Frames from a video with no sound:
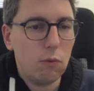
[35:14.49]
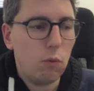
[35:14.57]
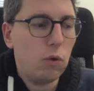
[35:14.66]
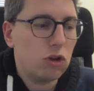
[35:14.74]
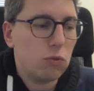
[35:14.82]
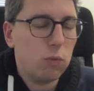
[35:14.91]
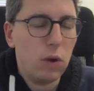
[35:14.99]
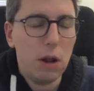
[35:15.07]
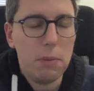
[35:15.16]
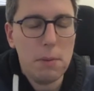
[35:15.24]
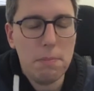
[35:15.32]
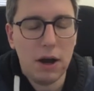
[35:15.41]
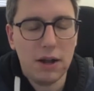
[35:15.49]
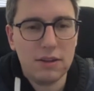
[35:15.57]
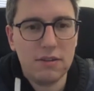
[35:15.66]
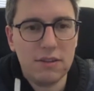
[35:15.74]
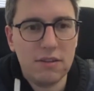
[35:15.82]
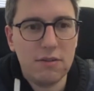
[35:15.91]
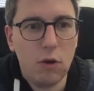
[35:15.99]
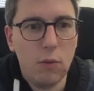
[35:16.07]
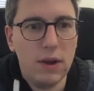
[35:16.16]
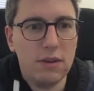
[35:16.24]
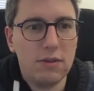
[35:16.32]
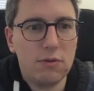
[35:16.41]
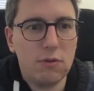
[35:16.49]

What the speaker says: which will be partisan is always